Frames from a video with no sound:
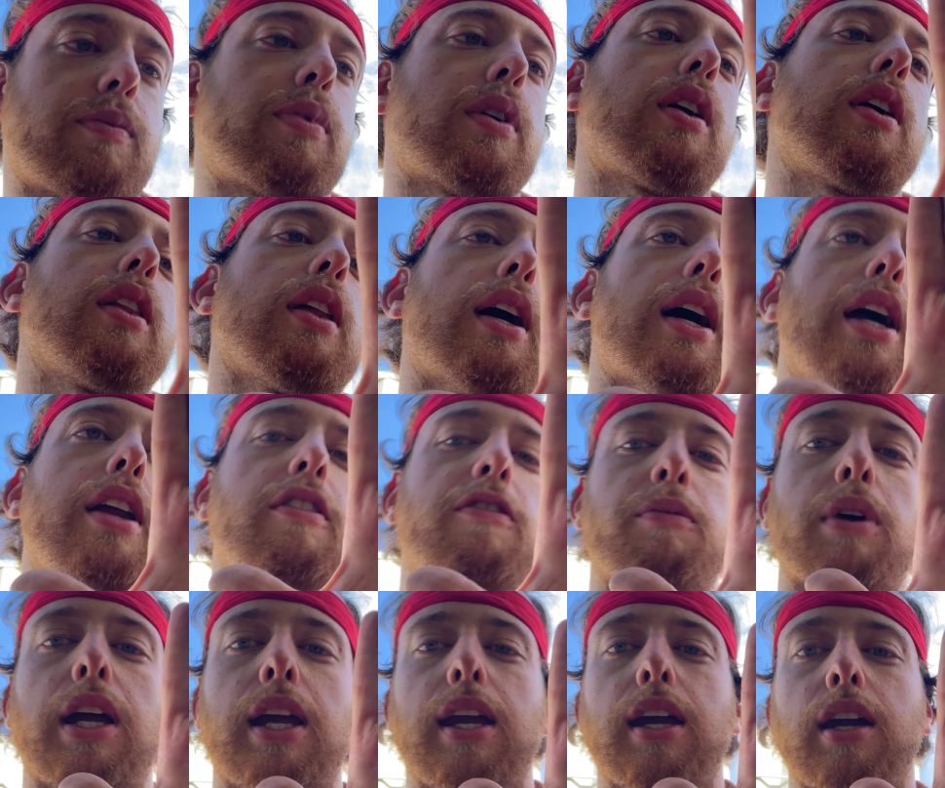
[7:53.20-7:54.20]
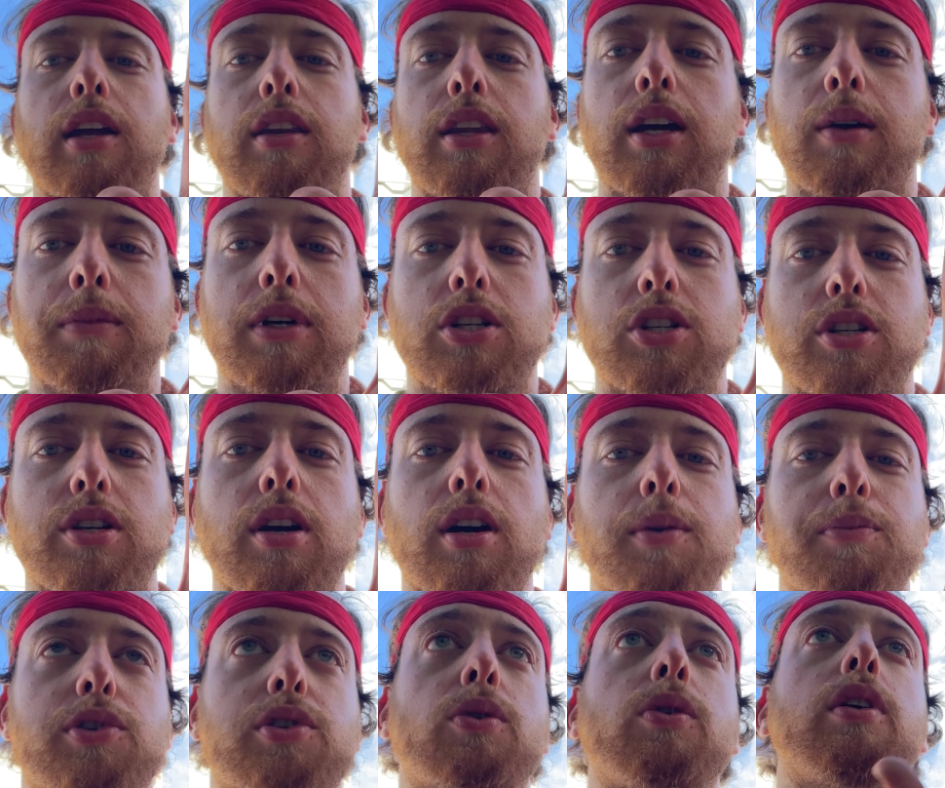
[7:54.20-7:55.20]
probably the height of my hand, that much
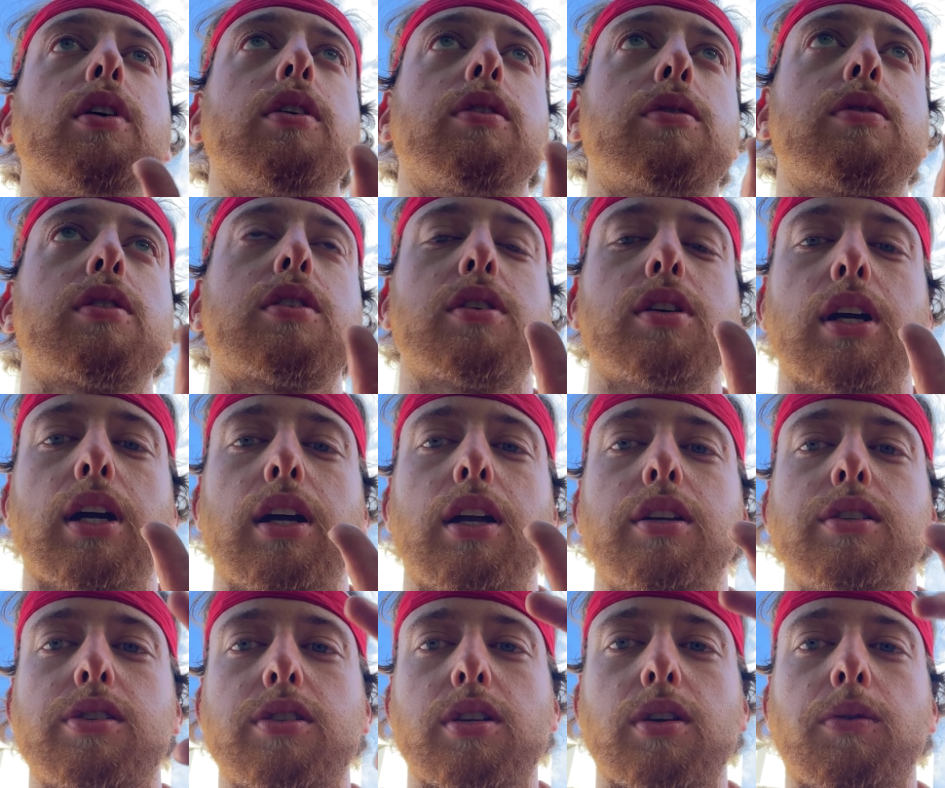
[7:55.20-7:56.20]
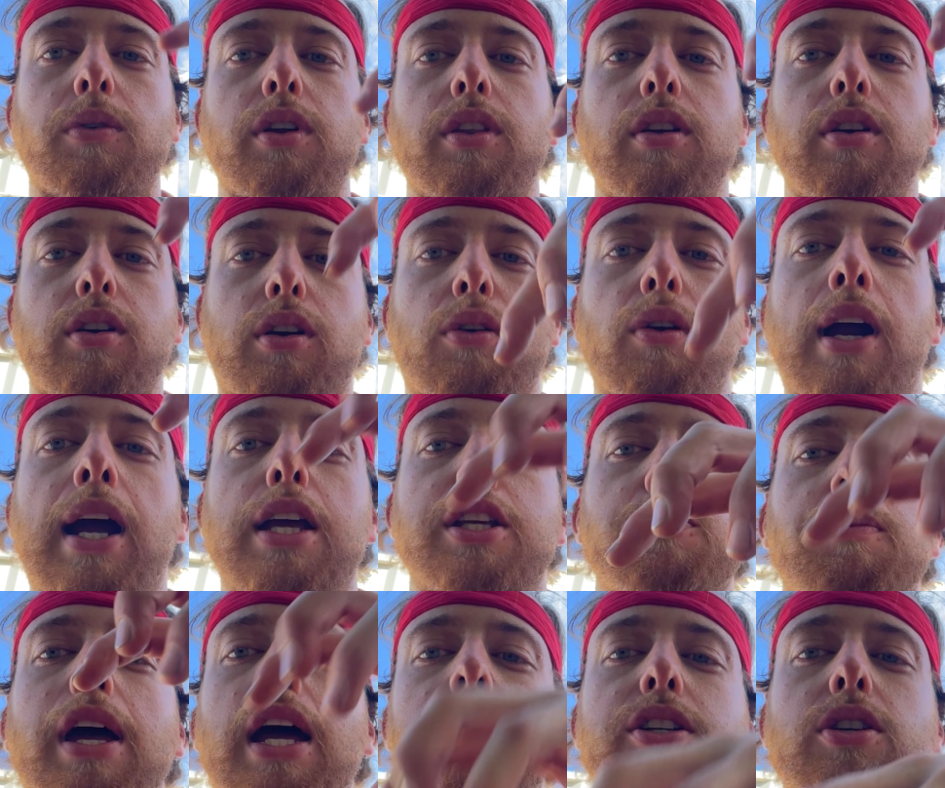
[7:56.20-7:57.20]
topsoil and so where the grass
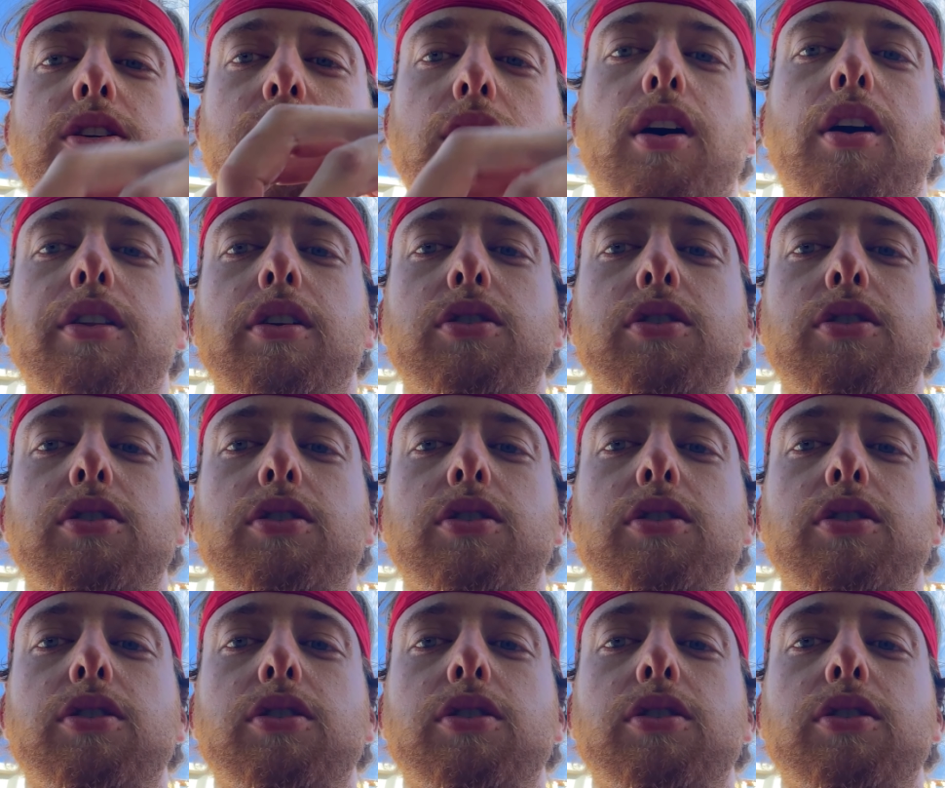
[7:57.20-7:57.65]
patches are, they're